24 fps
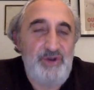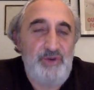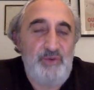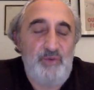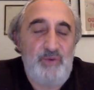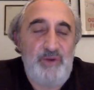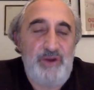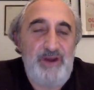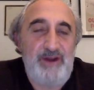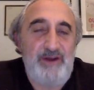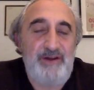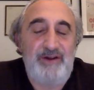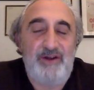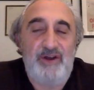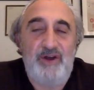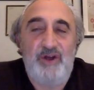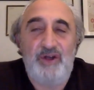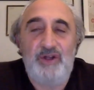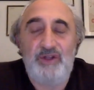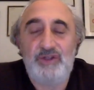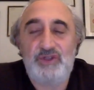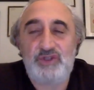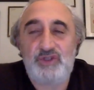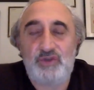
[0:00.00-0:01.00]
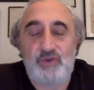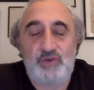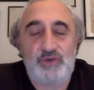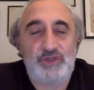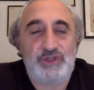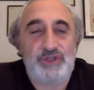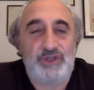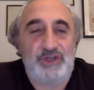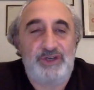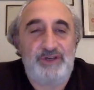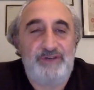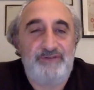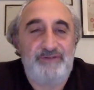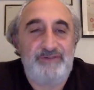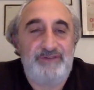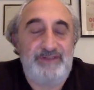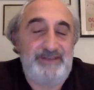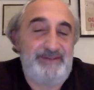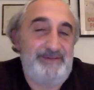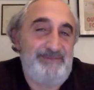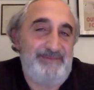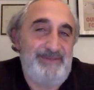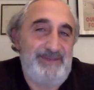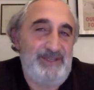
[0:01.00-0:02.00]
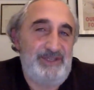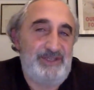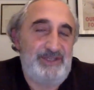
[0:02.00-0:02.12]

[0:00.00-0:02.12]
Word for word: where all sorts of uh,